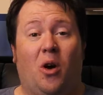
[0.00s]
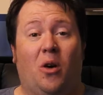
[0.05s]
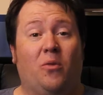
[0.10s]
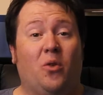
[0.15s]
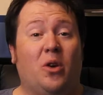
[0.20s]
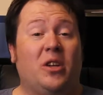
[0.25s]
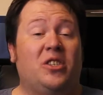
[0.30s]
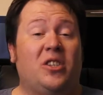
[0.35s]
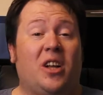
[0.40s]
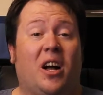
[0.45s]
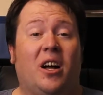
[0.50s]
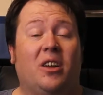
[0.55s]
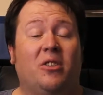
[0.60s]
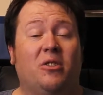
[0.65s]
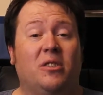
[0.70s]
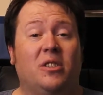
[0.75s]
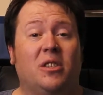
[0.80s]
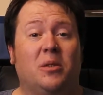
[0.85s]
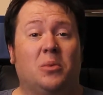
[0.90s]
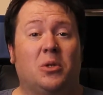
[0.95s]
I've reached
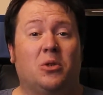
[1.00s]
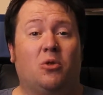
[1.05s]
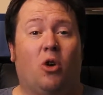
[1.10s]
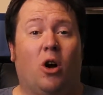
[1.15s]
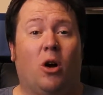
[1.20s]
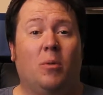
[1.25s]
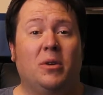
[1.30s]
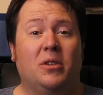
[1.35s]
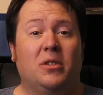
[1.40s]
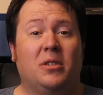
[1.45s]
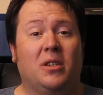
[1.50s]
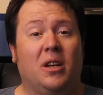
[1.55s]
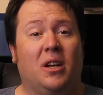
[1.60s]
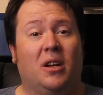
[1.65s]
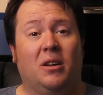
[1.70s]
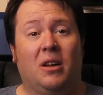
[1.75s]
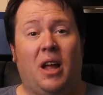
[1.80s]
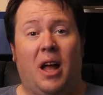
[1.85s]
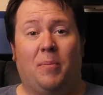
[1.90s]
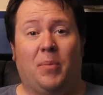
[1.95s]
100 subscribers.
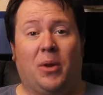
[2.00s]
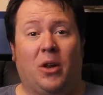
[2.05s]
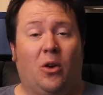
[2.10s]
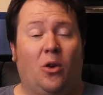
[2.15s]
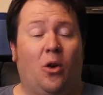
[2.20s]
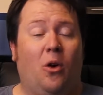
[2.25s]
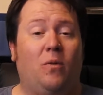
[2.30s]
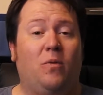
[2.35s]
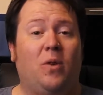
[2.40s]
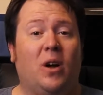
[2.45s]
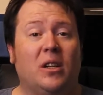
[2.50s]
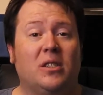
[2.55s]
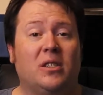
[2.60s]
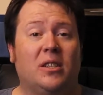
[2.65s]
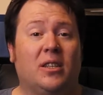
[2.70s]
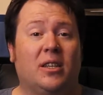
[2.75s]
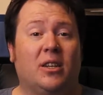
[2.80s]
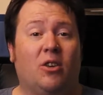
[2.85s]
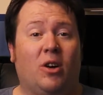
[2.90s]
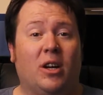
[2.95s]
It happened a lot faster
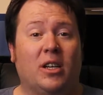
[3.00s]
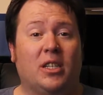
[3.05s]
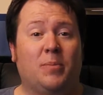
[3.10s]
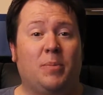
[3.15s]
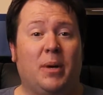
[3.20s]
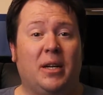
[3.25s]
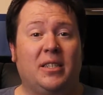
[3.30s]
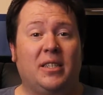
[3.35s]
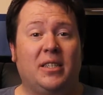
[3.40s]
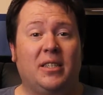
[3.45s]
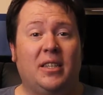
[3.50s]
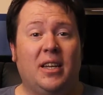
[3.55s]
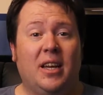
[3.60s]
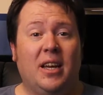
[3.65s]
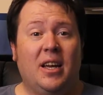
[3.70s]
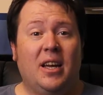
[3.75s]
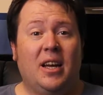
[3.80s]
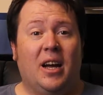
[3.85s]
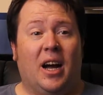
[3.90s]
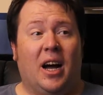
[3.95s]
than I expected,
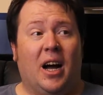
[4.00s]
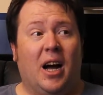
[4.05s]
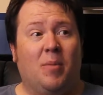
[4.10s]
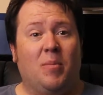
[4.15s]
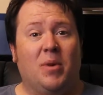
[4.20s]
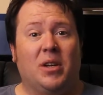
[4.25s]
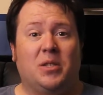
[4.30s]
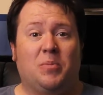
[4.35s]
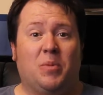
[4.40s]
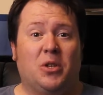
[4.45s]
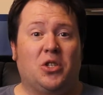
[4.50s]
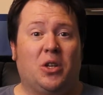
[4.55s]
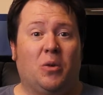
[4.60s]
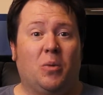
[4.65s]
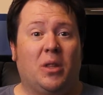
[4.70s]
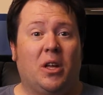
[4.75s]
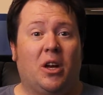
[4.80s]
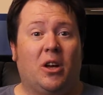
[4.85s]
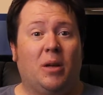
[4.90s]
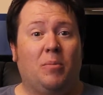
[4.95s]
especially
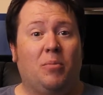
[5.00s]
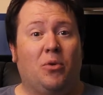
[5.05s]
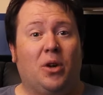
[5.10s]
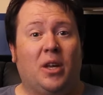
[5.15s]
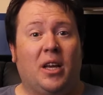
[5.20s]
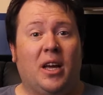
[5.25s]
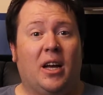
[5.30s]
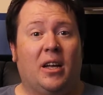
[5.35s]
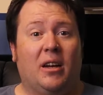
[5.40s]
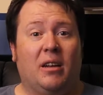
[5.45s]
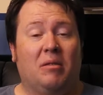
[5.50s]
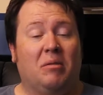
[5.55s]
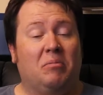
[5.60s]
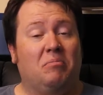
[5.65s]
with only putting out